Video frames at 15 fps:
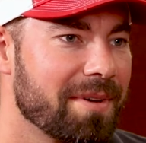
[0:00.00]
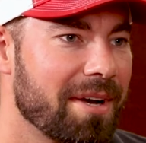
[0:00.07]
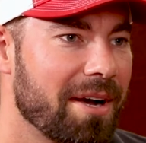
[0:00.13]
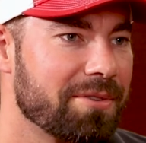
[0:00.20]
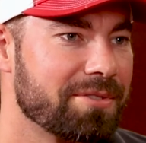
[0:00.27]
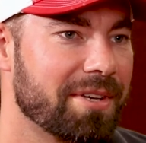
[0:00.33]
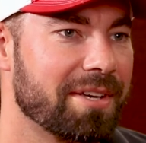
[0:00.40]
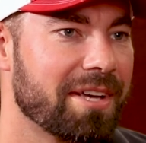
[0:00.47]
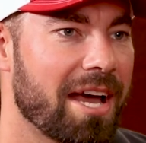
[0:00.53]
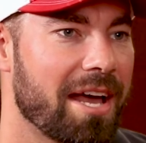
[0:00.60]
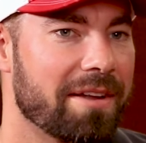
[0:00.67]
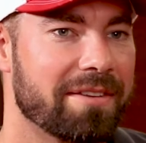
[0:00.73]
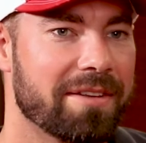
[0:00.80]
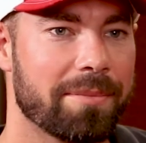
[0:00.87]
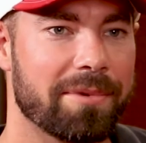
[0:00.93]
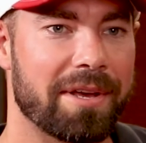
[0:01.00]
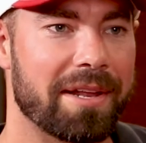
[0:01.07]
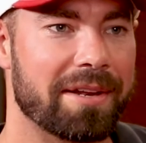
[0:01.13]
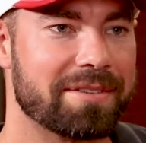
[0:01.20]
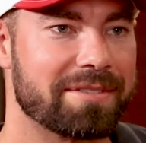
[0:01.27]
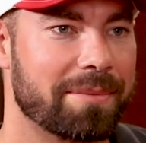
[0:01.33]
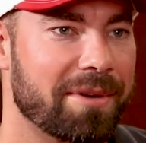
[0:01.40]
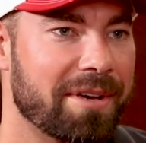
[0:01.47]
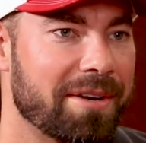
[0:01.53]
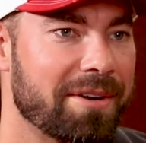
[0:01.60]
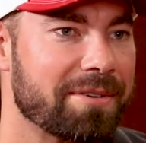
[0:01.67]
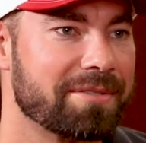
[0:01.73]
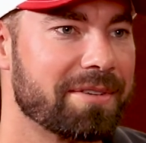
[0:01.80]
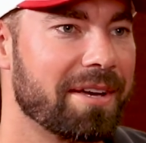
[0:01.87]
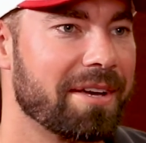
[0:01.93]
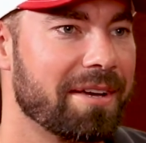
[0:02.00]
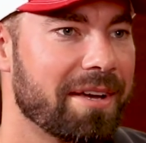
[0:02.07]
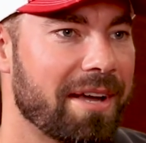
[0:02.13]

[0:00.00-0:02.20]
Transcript: was like kind of intimidated because I'm like, here's like a